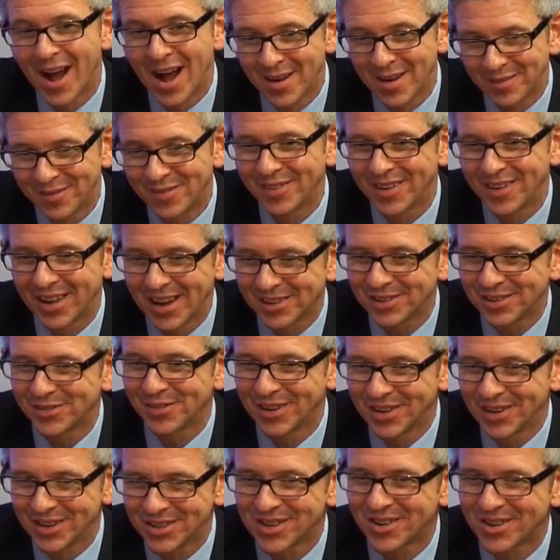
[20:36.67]
have, yes,
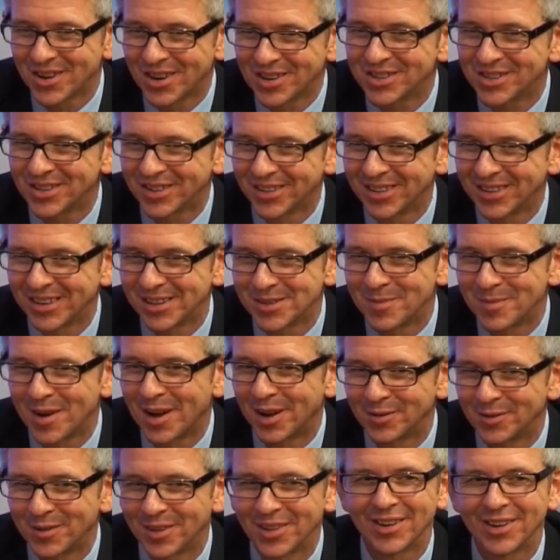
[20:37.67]
fingers crossed that this
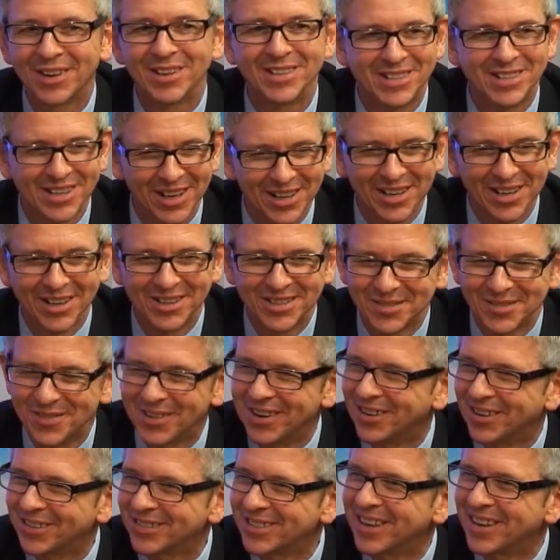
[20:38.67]
mild weather continues and
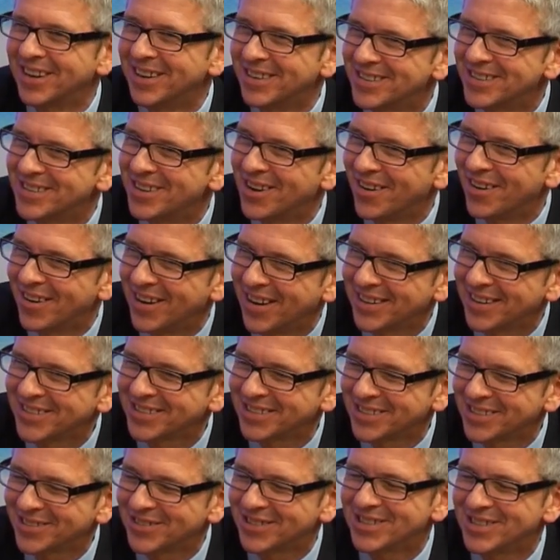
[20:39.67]
we don't see any snow and ice,
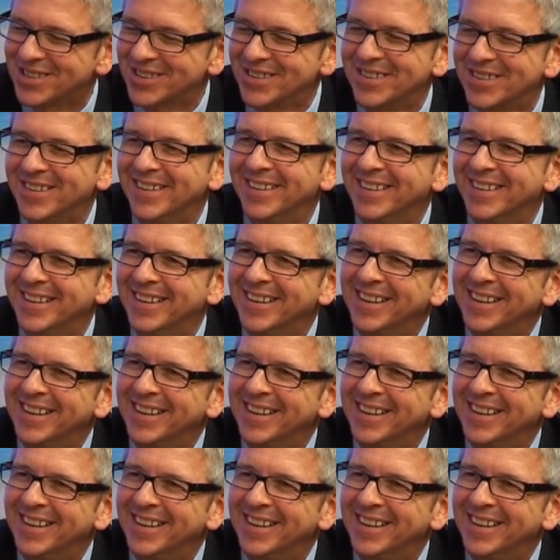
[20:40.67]
that's for sure.